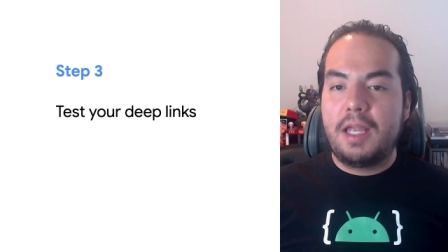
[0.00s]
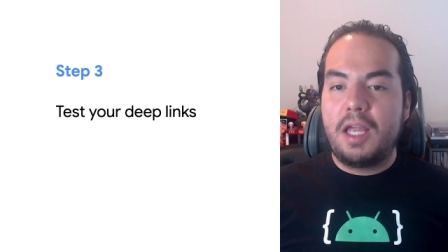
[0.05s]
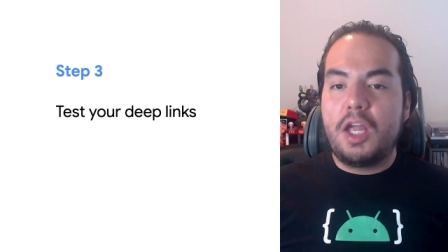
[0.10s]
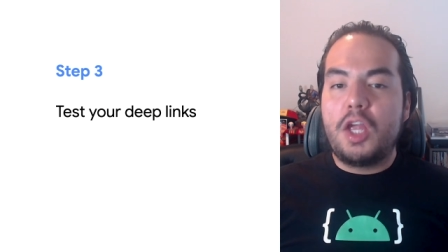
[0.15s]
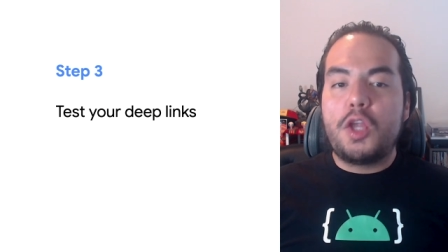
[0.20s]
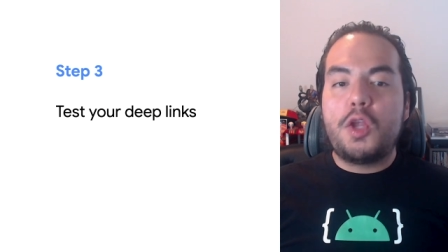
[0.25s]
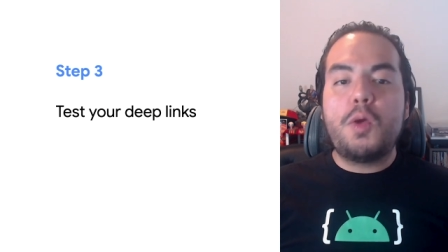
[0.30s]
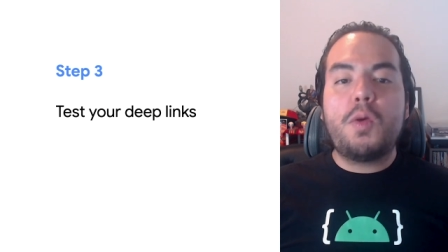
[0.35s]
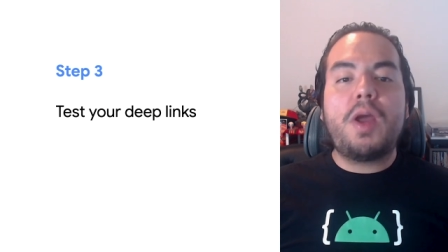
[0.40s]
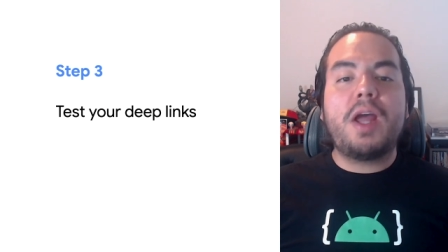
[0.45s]

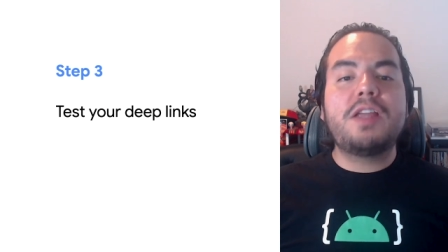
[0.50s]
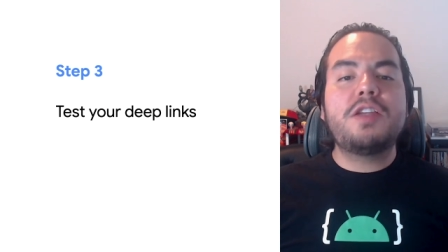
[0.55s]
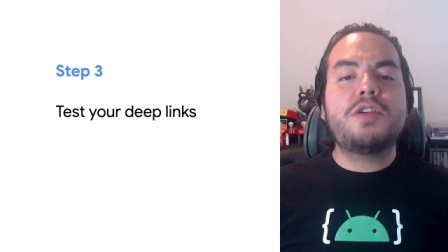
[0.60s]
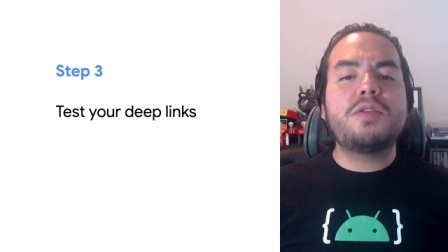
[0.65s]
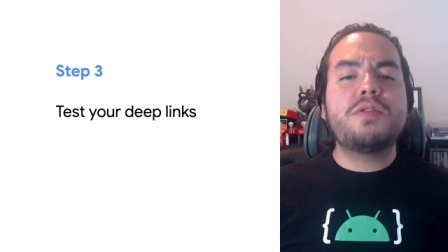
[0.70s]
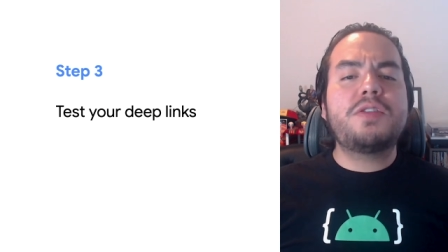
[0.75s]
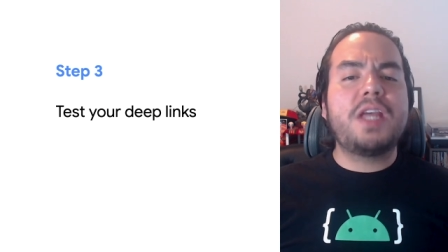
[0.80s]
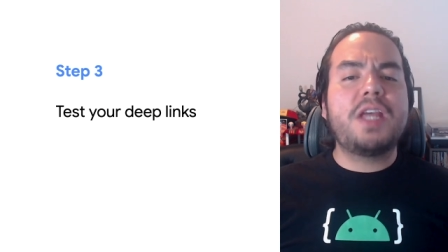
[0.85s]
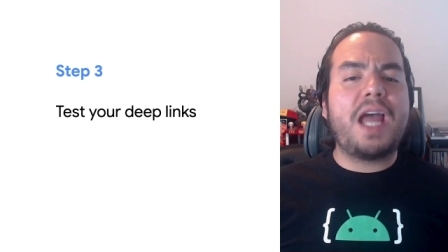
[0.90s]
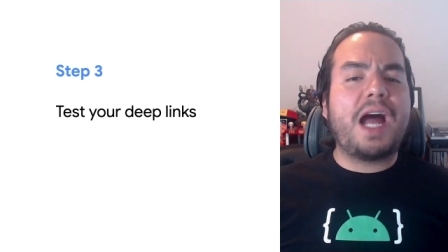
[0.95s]
you can
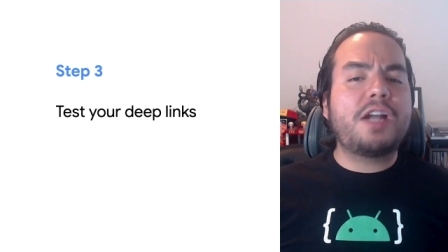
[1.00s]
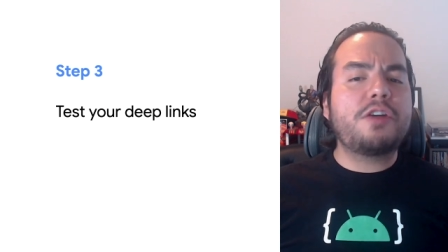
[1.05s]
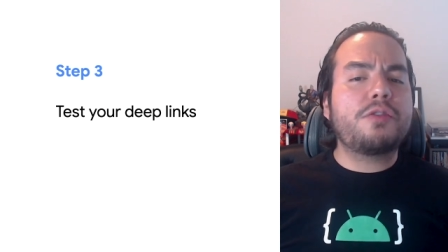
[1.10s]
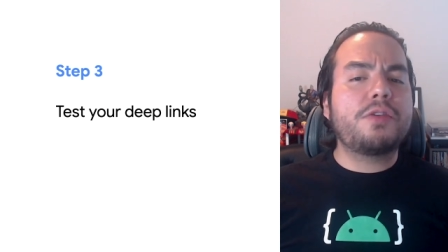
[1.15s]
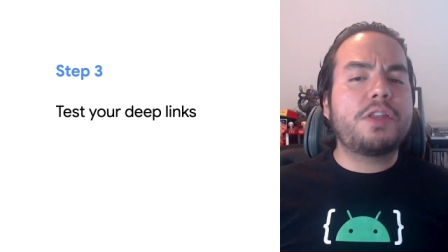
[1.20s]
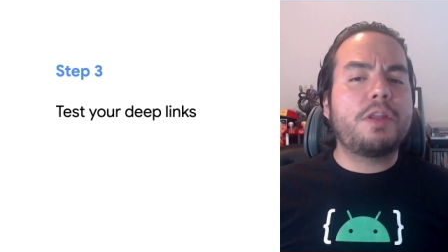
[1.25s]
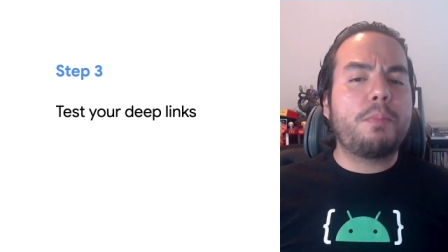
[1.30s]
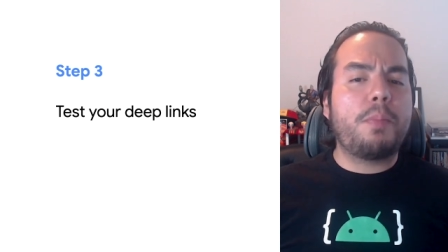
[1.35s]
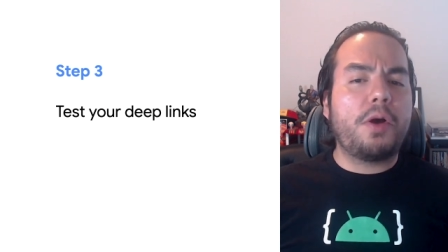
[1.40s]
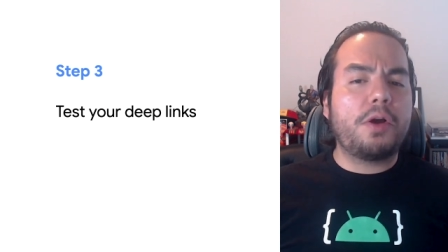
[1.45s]
use the
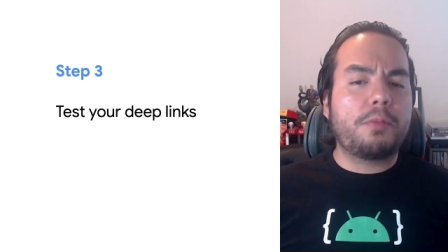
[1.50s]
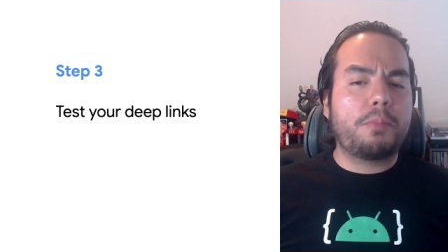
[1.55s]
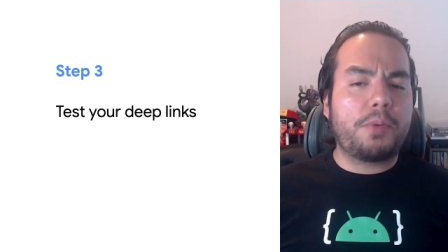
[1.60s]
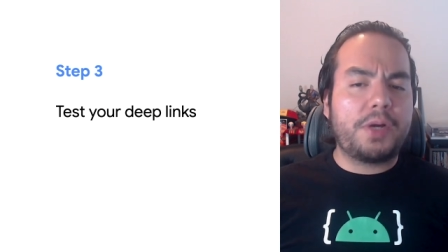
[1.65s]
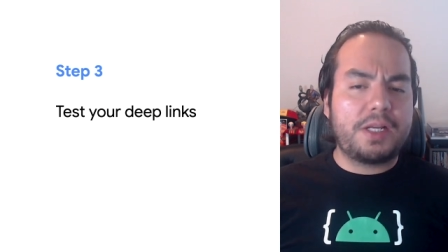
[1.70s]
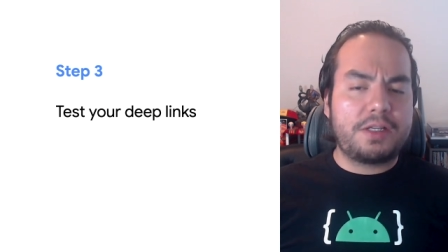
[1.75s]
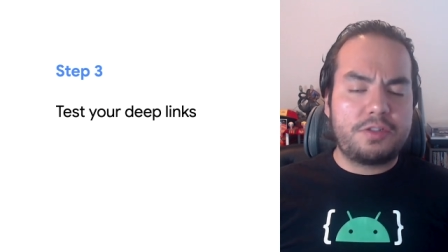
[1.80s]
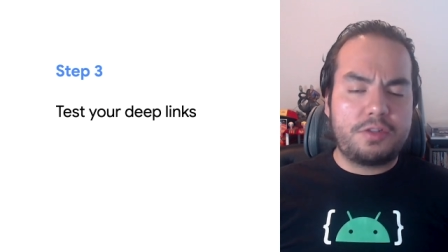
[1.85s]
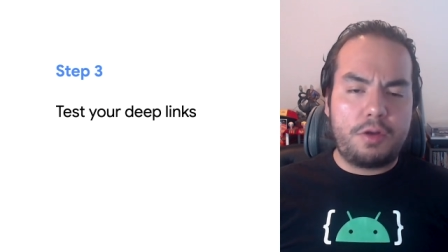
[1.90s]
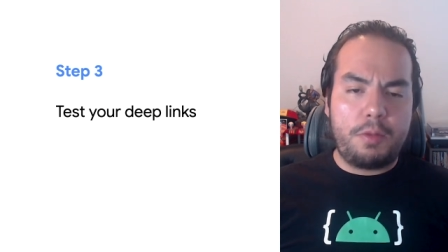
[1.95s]
Android debug
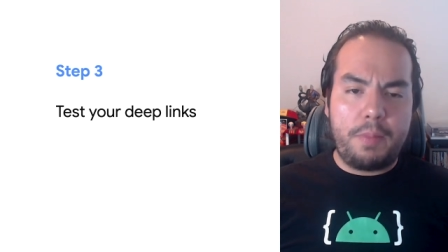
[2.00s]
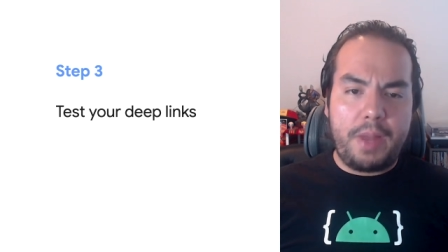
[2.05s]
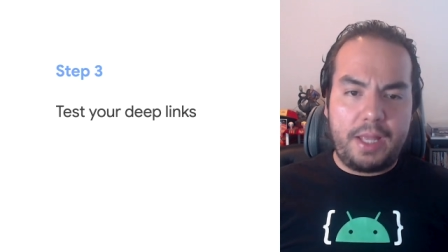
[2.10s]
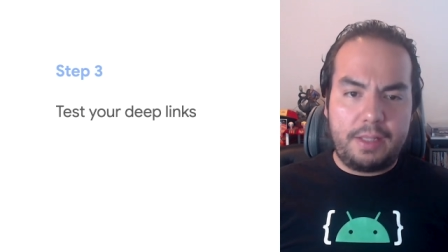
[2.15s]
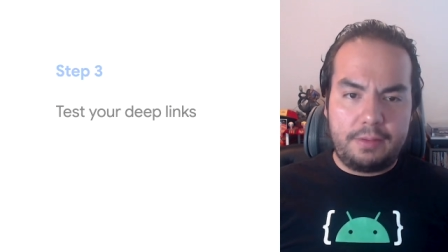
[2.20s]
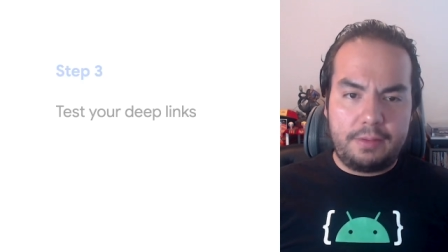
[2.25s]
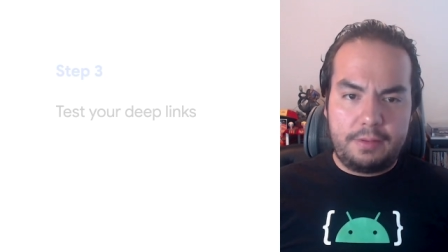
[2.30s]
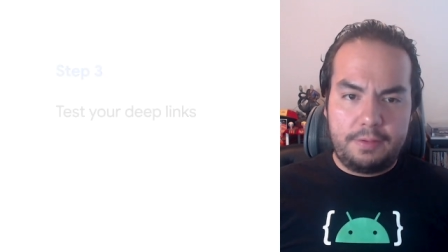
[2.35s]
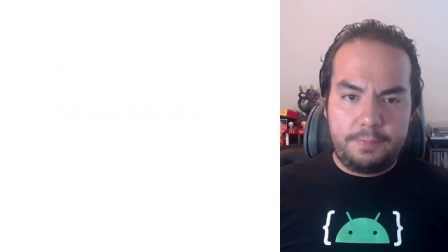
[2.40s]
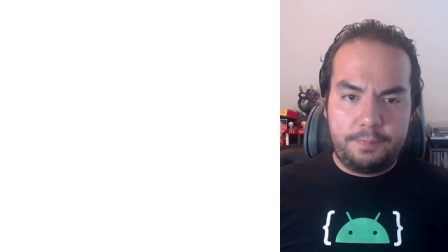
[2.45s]
bridge command.